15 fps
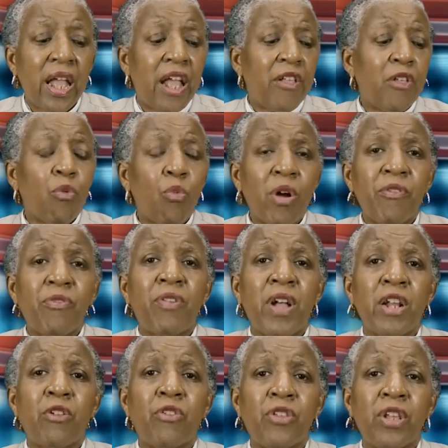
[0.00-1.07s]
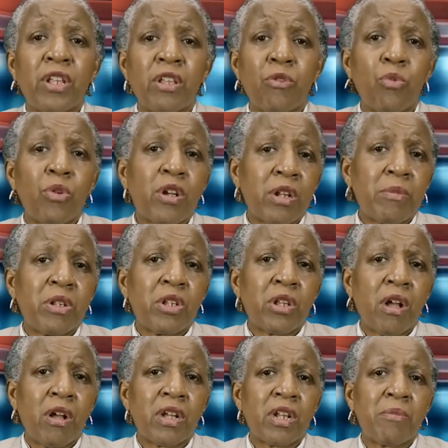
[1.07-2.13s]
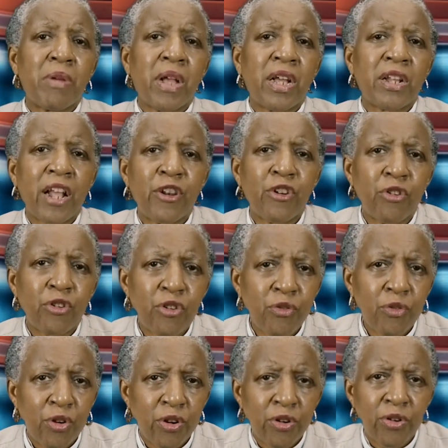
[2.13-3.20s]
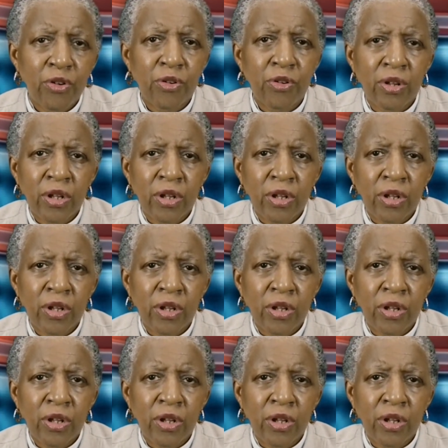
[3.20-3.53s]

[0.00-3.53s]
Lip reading: Now, one final thing that we're going to be talking about, I know you've heard